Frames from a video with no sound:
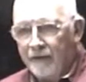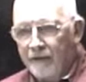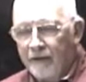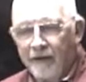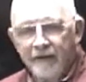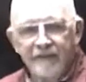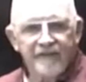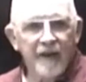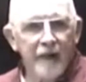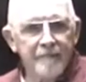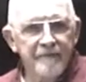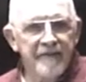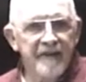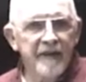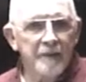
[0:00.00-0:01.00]
Now you stop
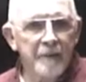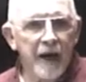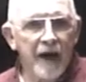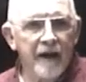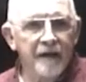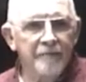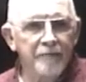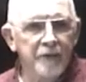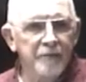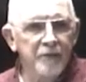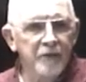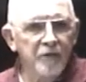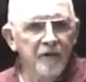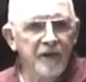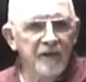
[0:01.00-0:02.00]
and think about it,
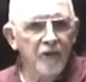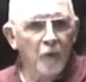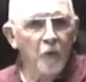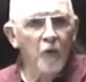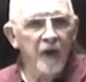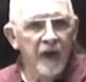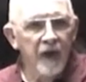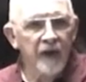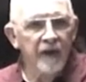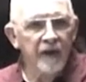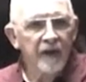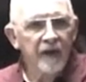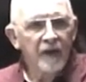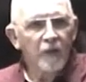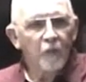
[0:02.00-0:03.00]
rebuking the
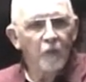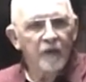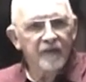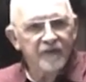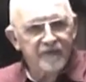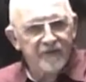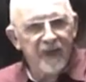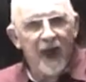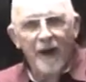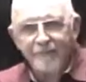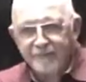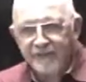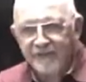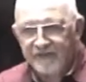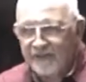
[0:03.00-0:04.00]
wind would have
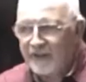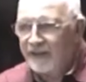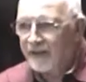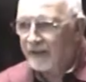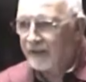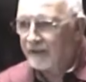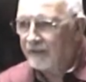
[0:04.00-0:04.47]
stopped the sea.